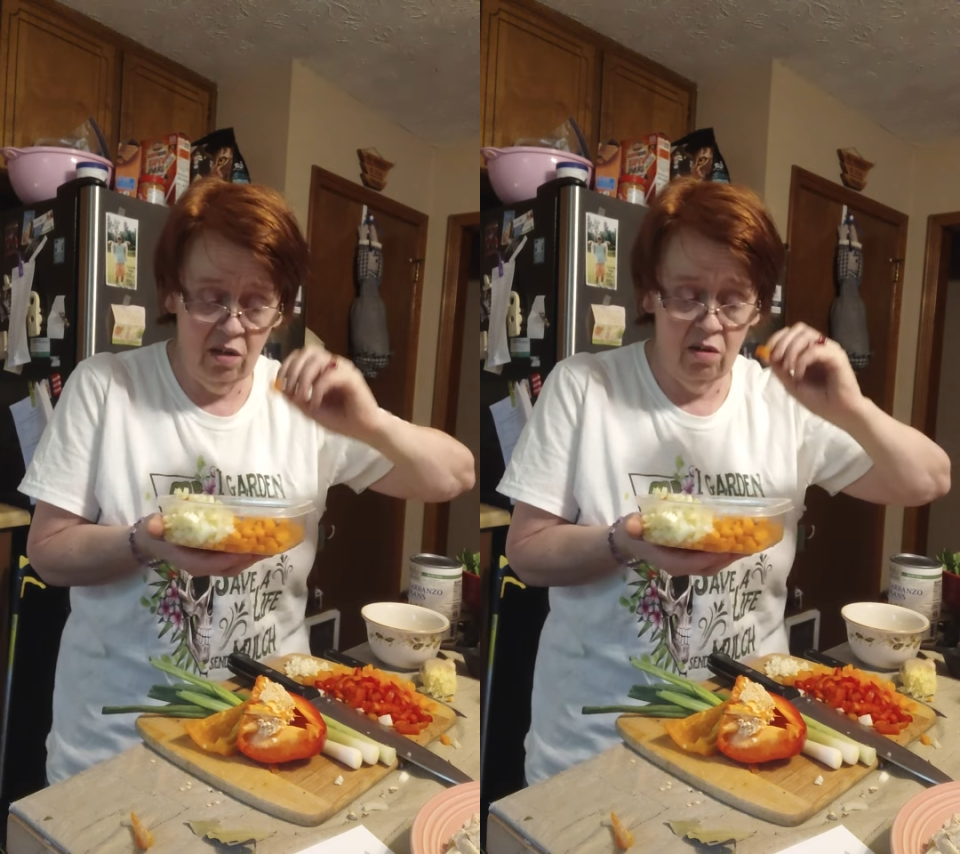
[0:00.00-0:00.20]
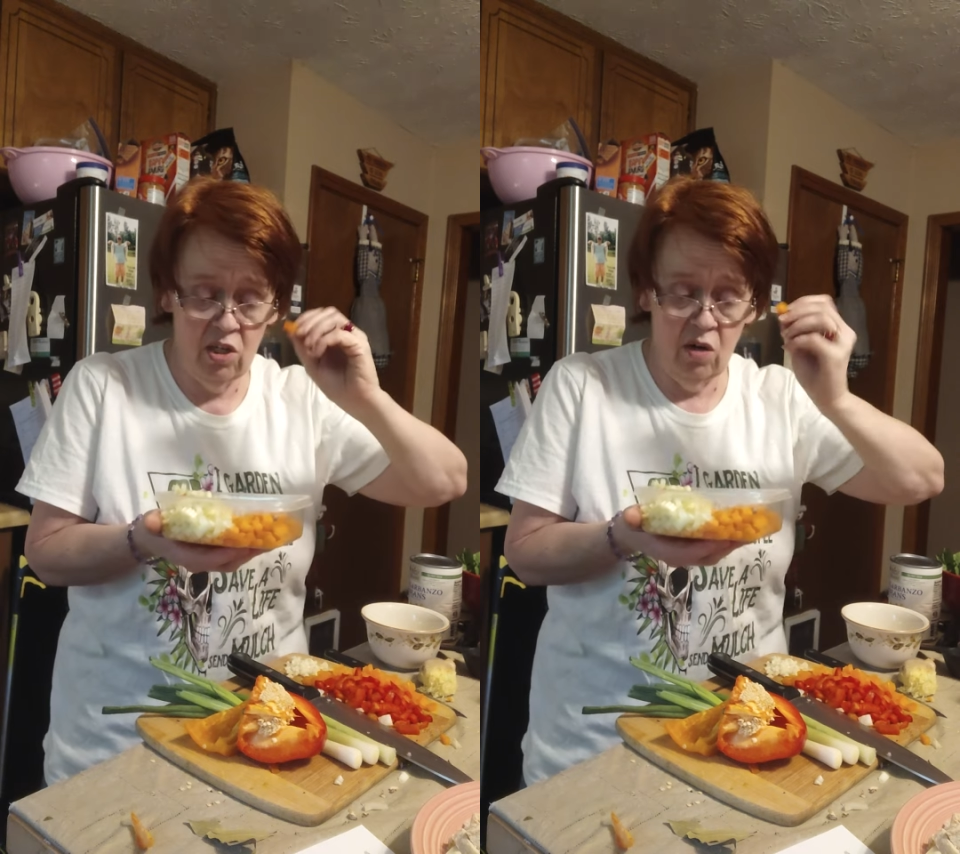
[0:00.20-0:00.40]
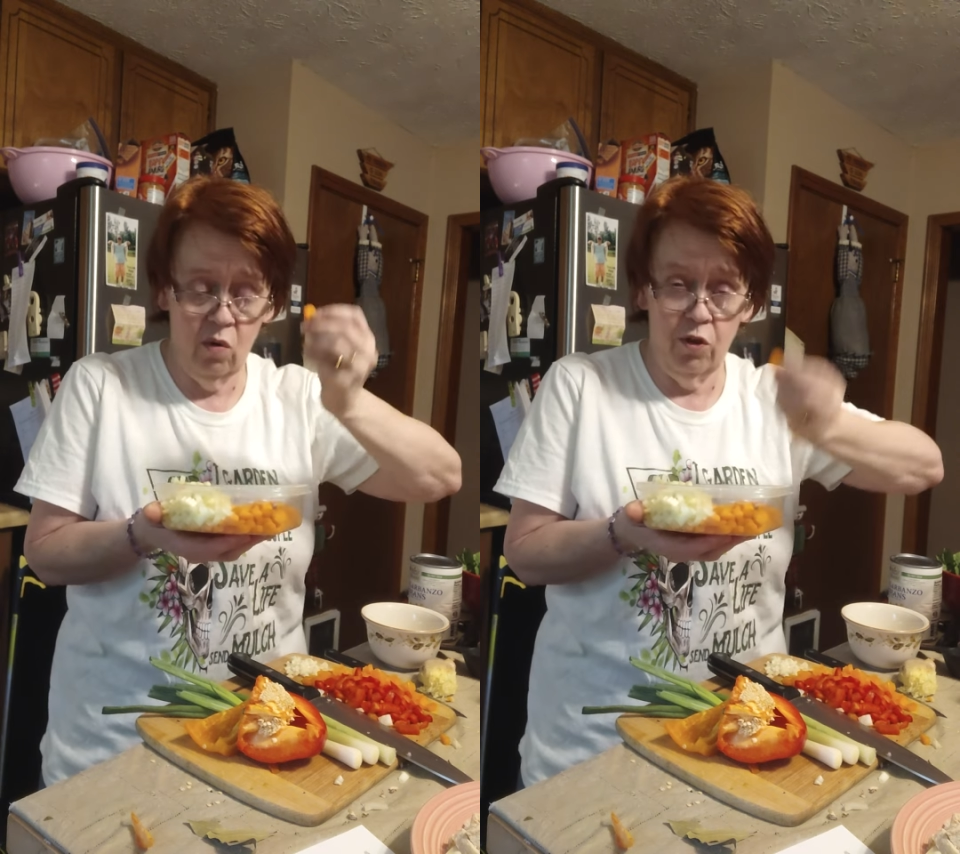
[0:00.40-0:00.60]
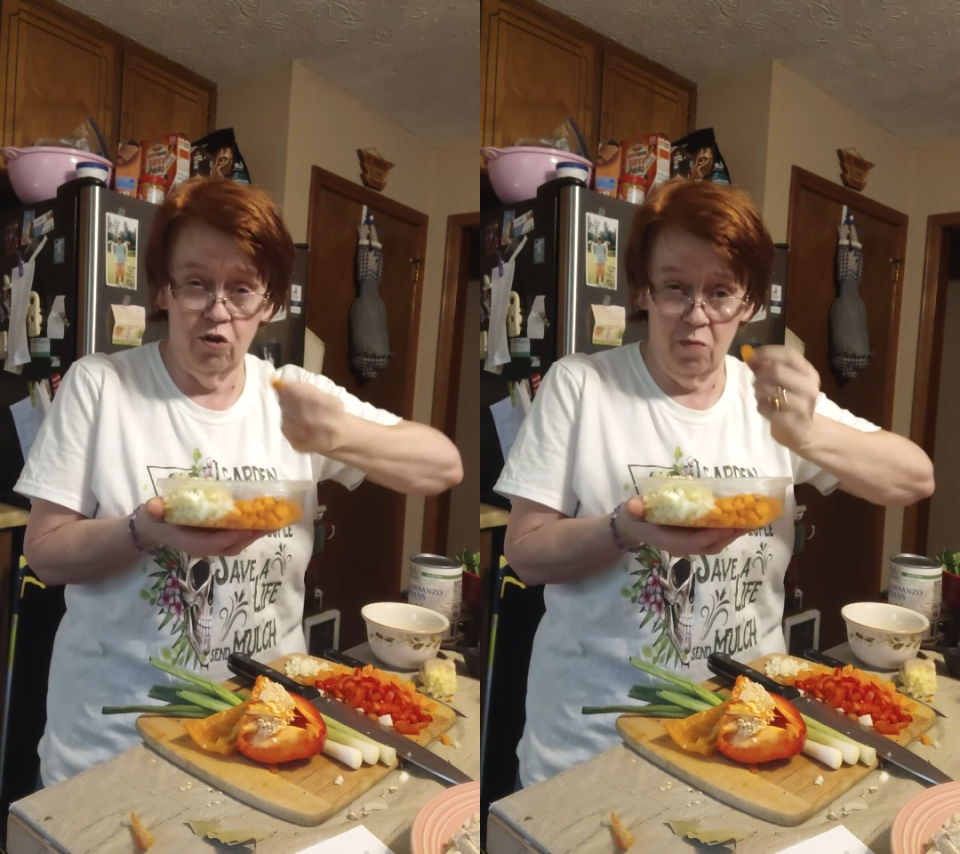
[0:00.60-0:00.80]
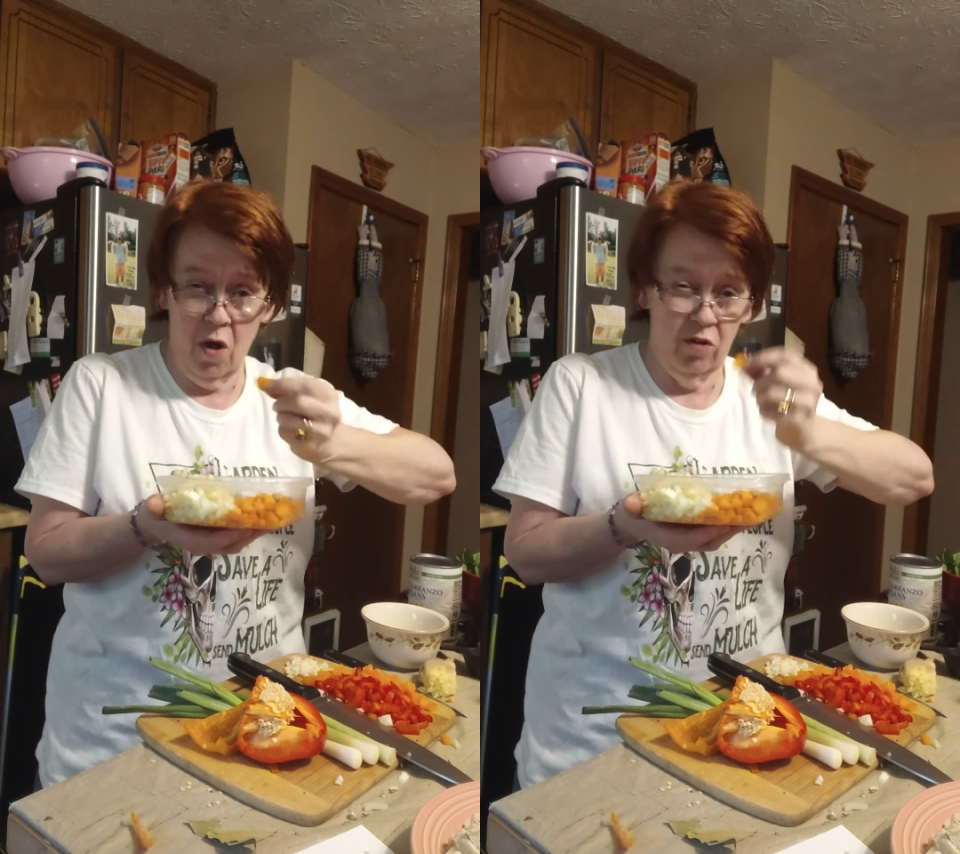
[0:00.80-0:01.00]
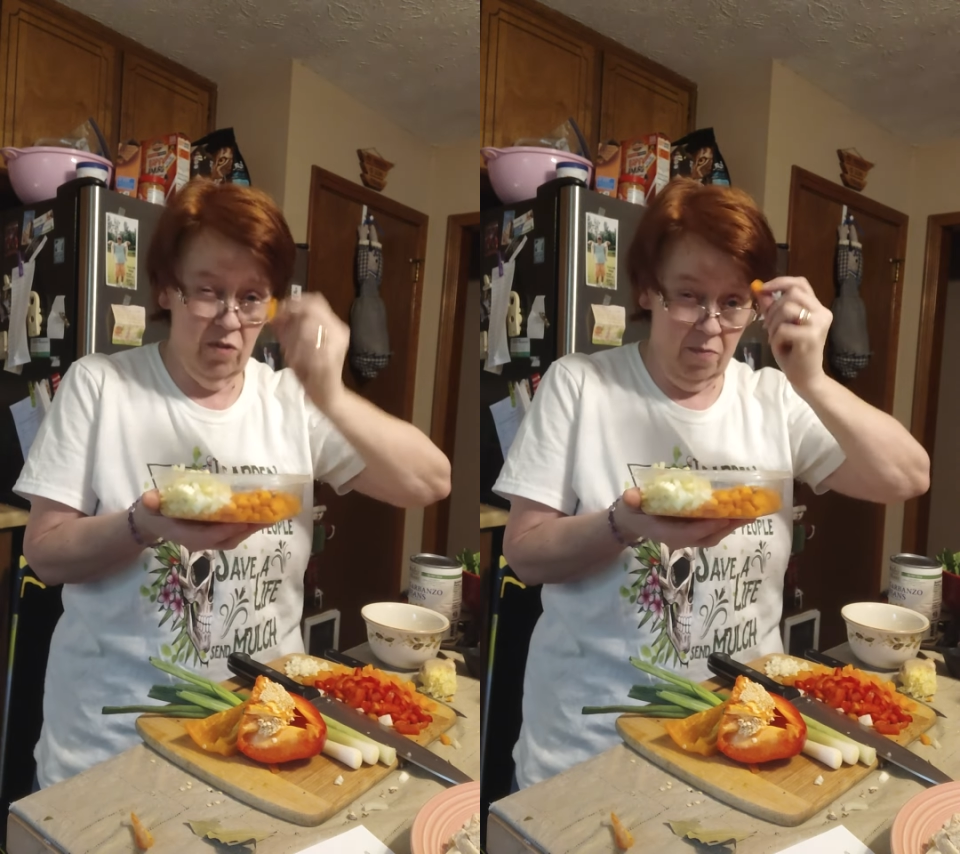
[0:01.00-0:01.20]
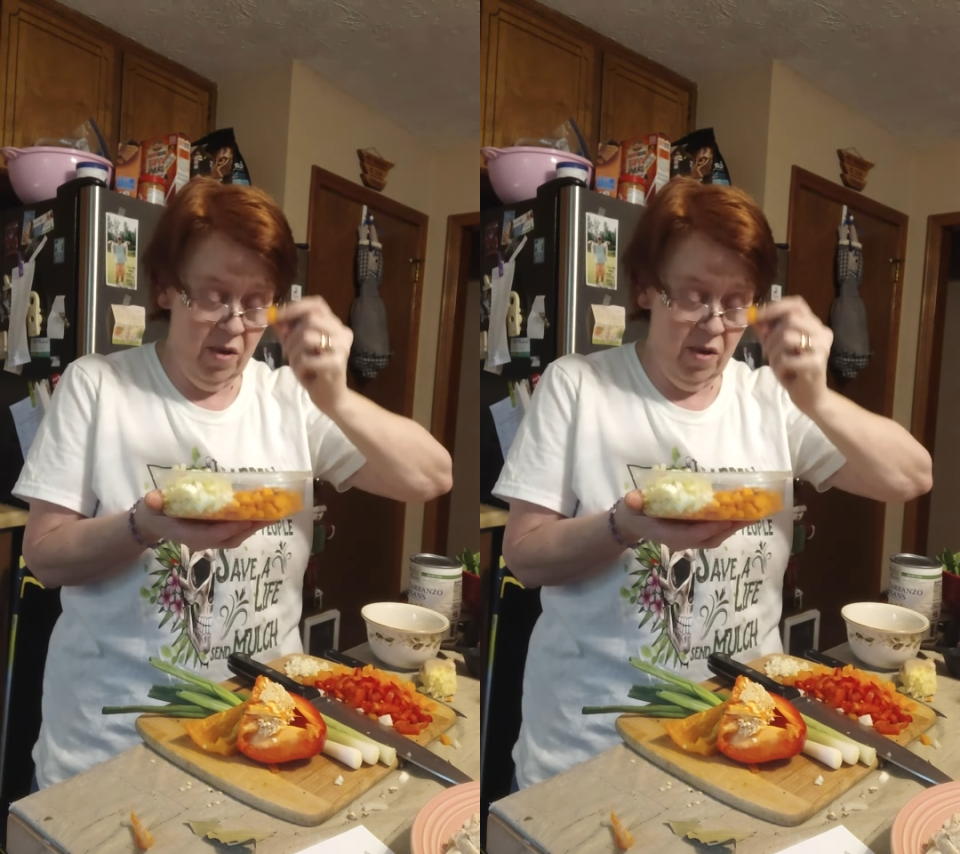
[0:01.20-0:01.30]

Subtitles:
so the smaller the